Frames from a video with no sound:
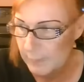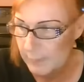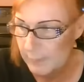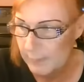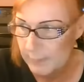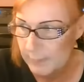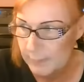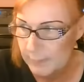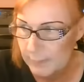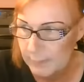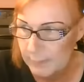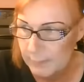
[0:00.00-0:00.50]

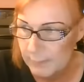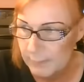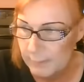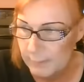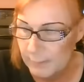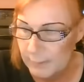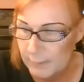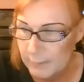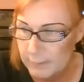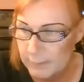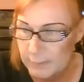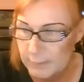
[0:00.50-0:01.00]

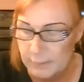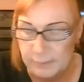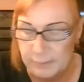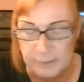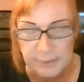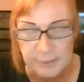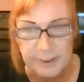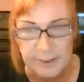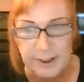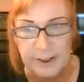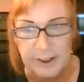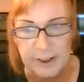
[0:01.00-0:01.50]
I
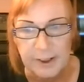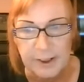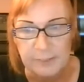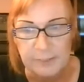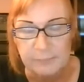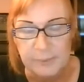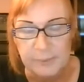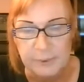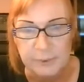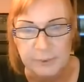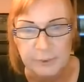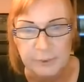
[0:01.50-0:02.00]
can't have
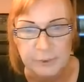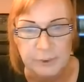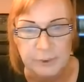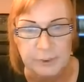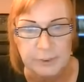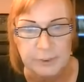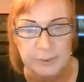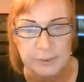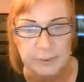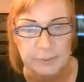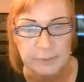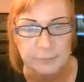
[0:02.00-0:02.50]

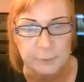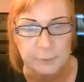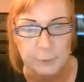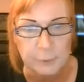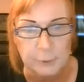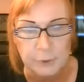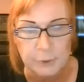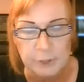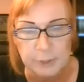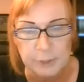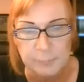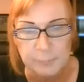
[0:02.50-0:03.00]
HRT.
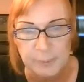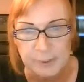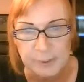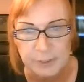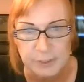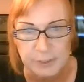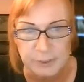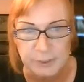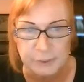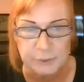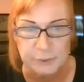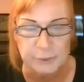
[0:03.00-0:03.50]
Unfortunately, my
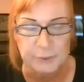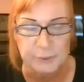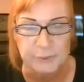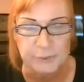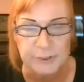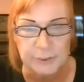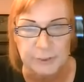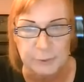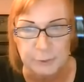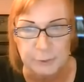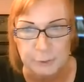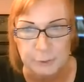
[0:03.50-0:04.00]
cholesterol is
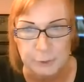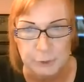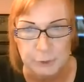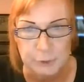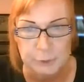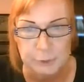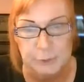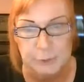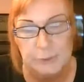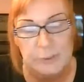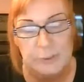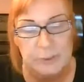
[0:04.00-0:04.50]
out the
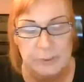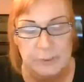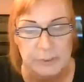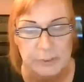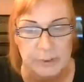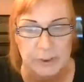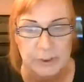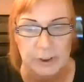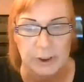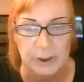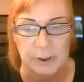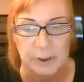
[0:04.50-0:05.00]
roof,
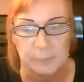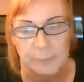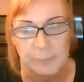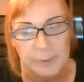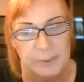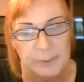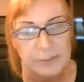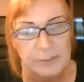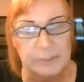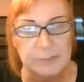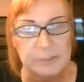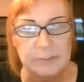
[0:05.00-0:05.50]
and
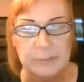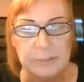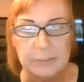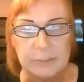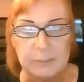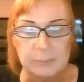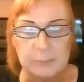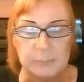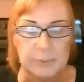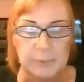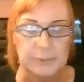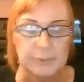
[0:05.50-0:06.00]
my
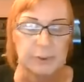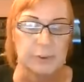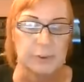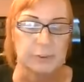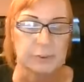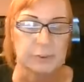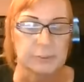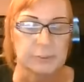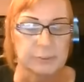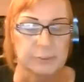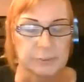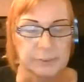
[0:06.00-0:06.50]

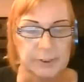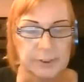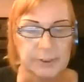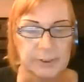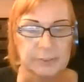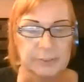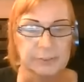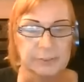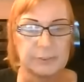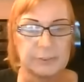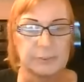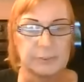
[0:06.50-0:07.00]
doctor is
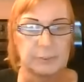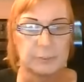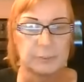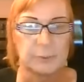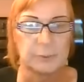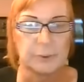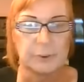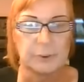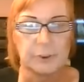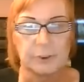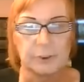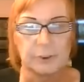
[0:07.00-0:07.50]
actually
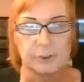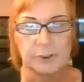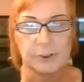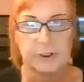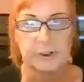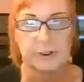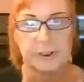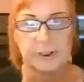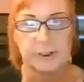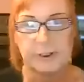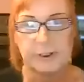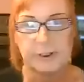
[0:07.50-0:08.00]
working on trying
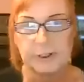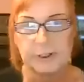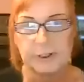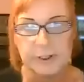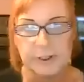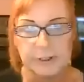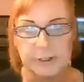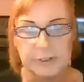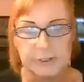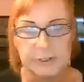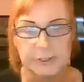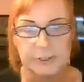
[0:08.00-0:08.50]
to get
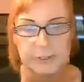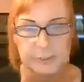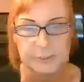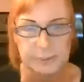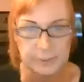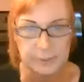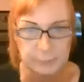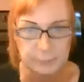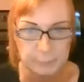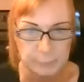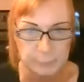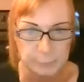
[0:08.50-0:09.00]
injections
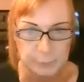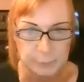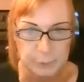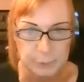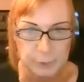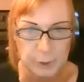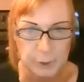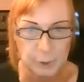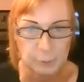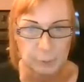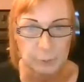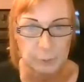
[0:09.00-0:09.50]
that will
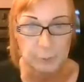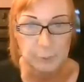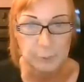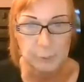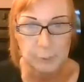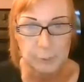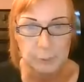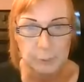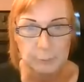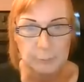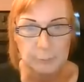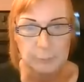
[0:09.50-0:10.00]
lower
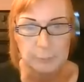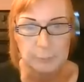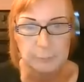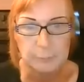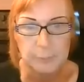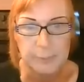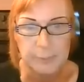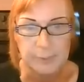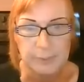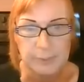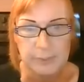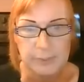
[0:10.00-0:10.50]

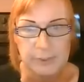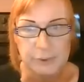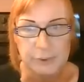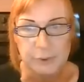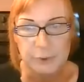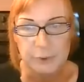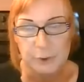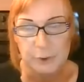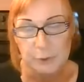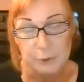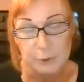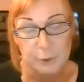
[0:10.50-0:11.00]
my
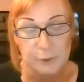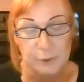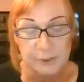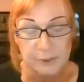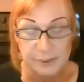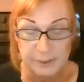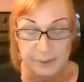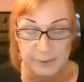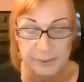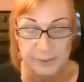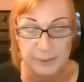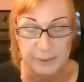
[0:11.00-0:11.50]
cholesterol so it can
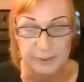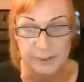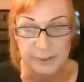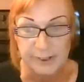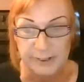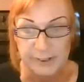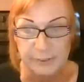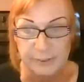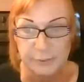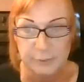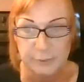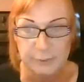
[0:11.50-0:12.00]
get on
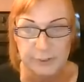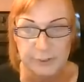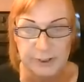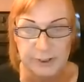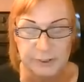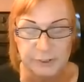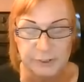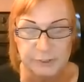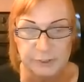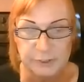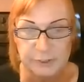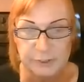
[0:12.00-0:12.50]
actual
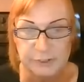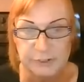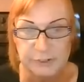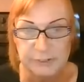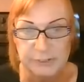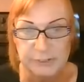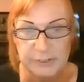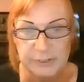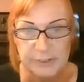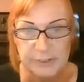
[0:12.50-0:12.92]
estrogen.